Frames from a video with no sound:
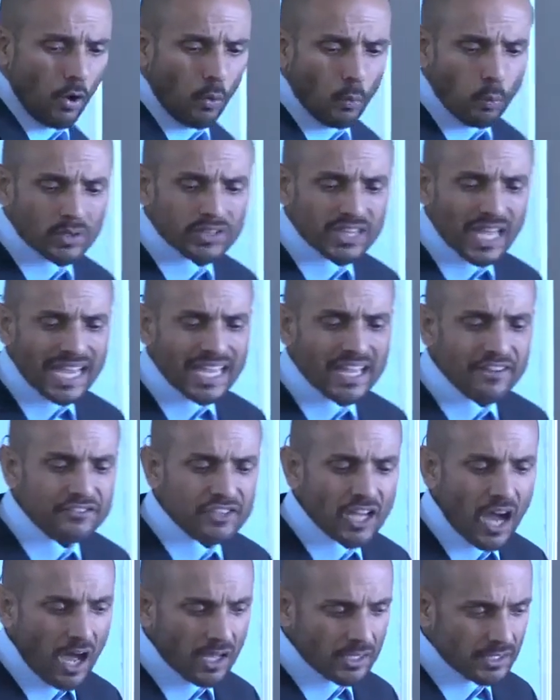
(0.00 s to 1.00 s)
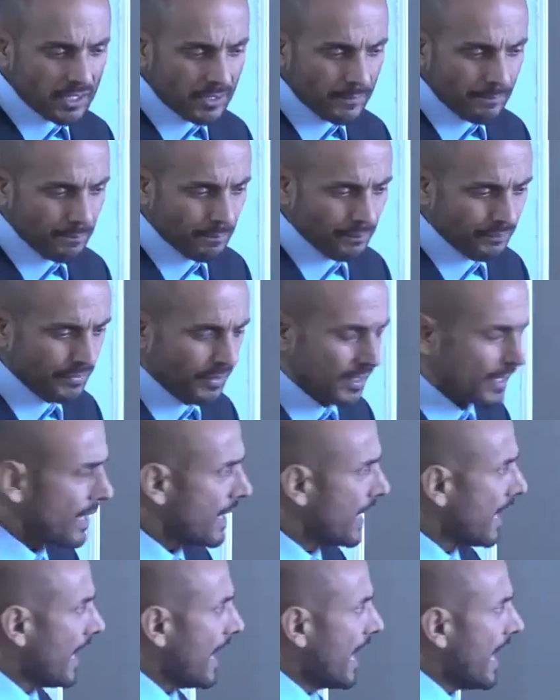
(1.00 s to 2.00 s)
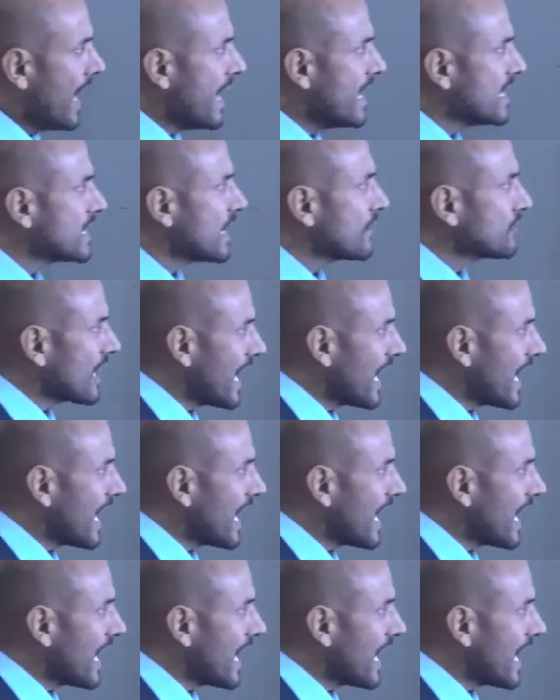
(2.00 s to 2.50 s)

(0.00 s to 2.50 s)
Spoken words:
What they have done is they've